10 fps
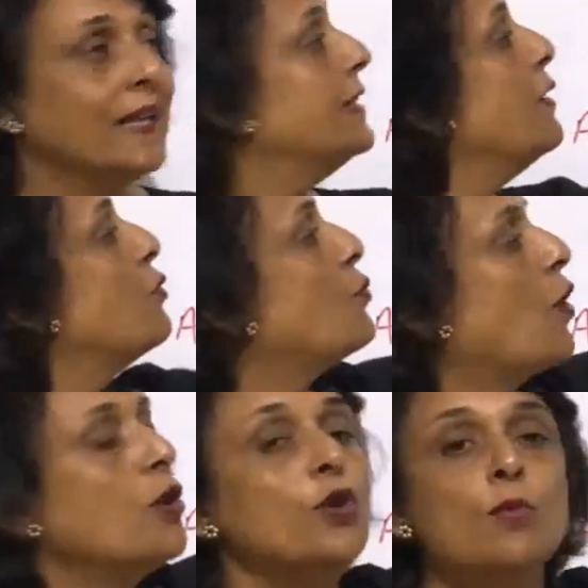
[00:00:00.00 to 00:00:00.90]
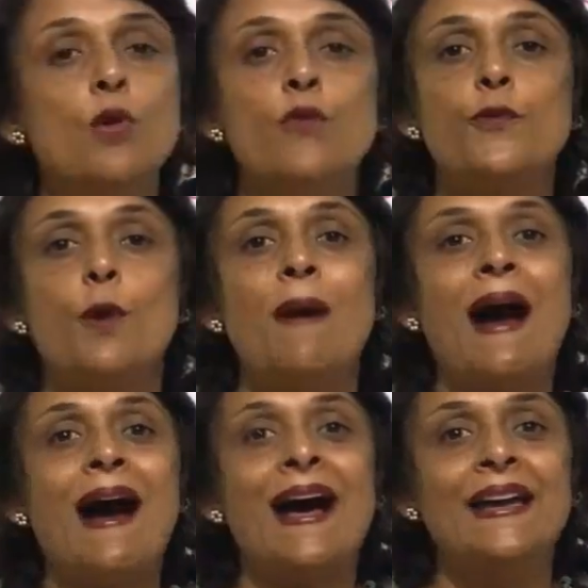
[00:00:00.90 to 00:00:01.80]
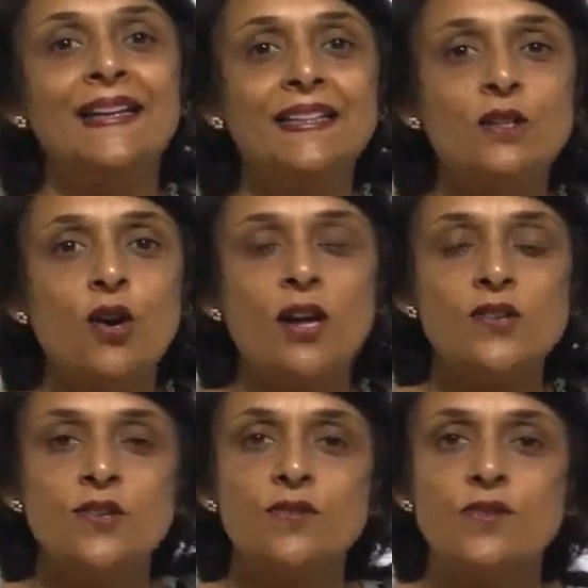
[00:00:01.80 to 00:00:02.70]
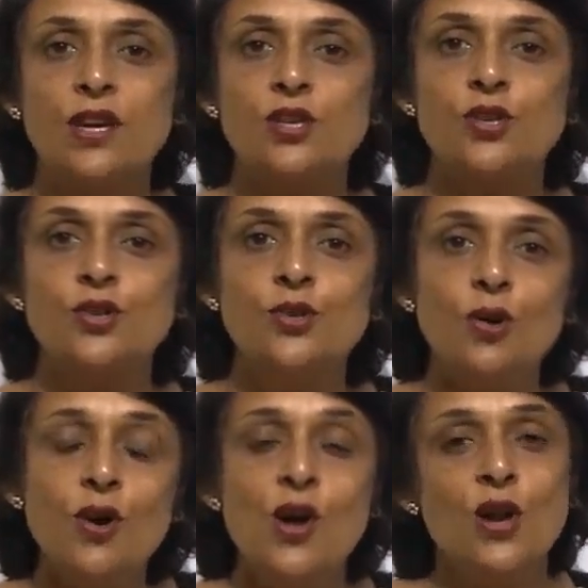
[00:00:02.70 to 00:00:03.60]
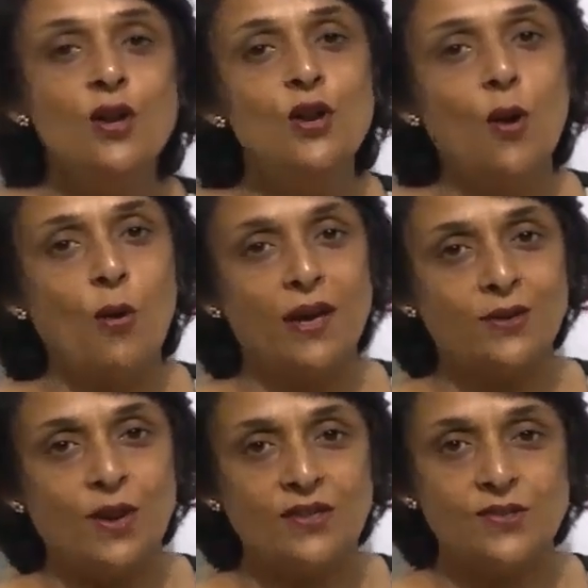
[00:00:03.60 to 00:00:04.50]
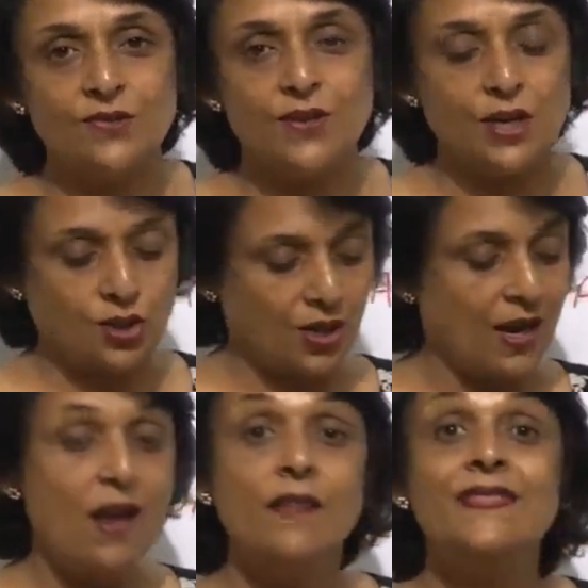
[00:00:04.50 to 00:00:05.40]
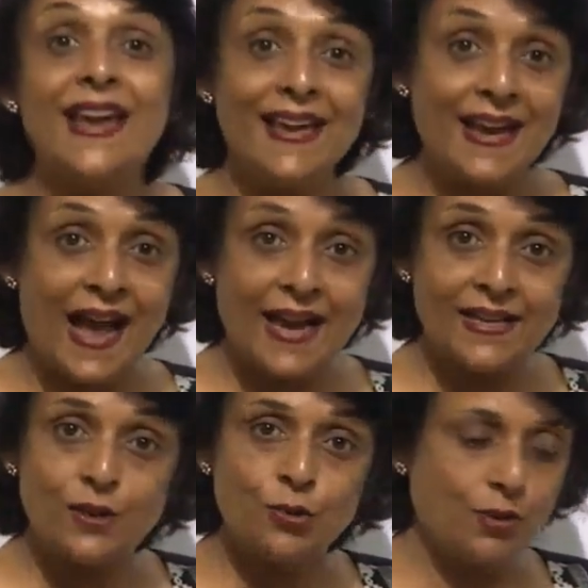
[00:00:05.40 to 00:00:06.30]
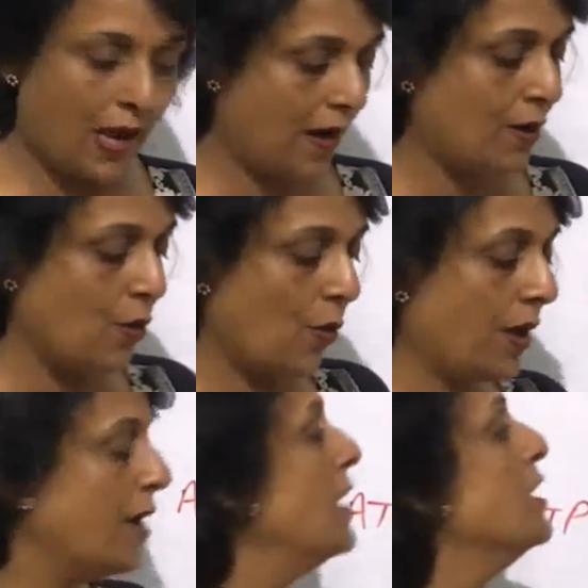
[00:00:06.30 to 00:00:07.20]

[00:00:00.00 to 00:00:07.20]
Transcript: They would want to move from higher concentration to lower concentration their higher to their lower.